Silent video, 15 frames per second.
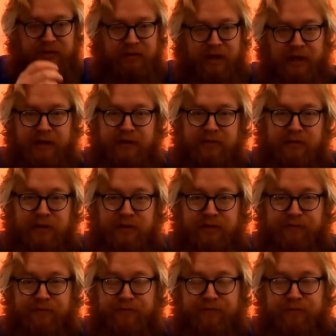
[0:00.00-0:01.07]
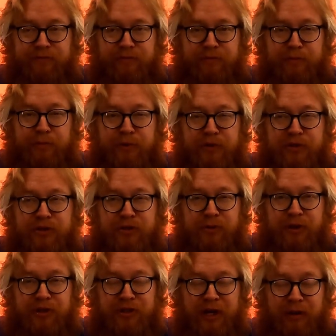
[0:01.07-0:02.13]
are like the
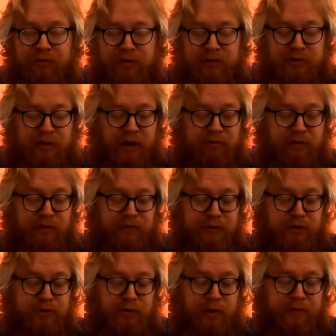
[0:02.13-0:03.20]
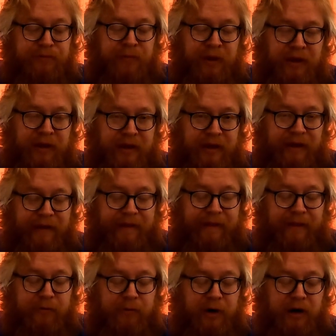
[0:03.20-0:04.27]
pursuing chapters after the first one,
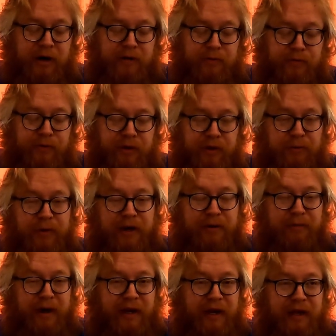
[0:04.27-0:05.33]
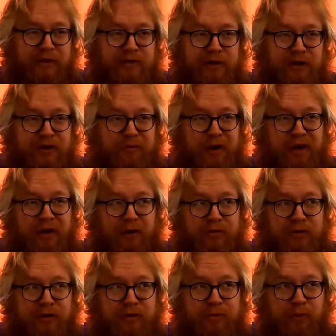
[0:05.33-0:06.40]
where you make a bad answer and you may go
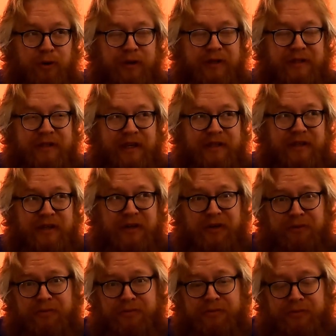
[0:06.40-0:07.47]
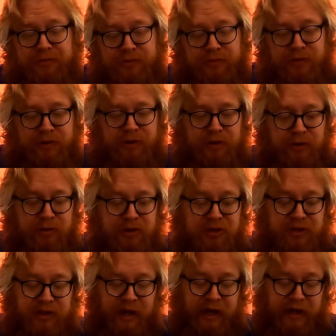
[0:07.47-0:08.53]
to the point and it says, oh, you
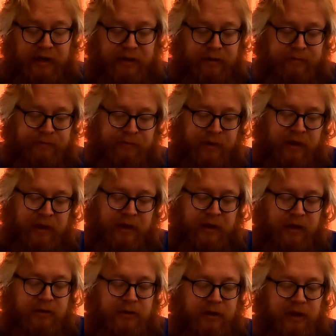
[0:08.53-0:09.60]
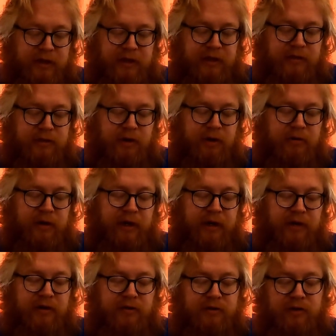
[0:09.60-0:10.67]
just died. So like this card right
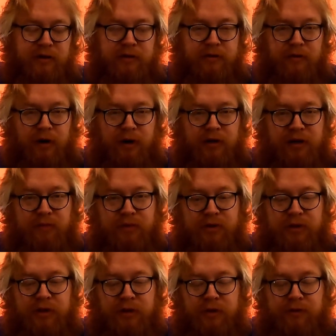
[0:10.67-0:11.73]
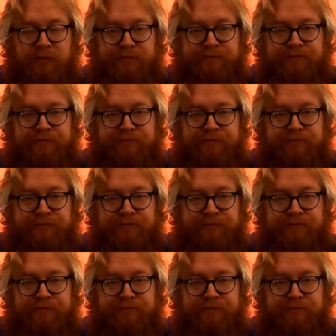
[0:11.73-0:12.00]
here is card number 2.